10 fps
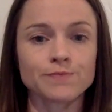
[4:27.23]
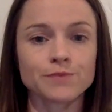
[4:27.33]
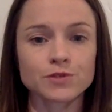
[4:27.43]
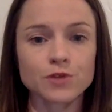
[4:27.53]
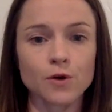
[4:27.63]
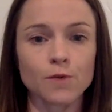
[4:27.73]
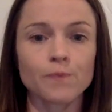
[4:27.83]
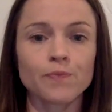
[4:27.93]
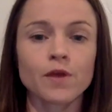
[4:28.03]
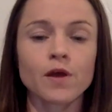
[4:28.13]
So
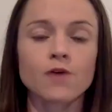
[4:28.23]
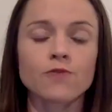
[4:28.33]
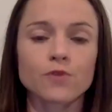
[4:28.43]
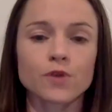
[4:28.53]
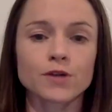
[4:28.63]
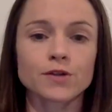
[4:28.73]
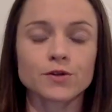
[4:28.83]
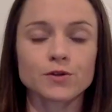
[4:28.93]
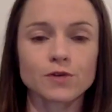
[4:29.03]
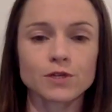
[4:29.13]
for the
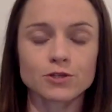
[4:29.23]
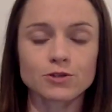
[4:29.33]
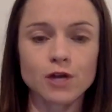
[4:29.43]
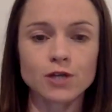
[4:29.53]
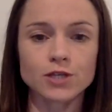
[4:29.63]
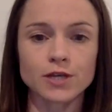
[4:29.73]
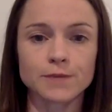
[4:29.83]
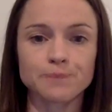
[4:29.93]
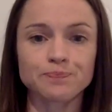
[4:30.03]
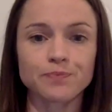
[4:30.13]
new
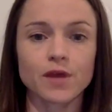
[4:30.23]
construction,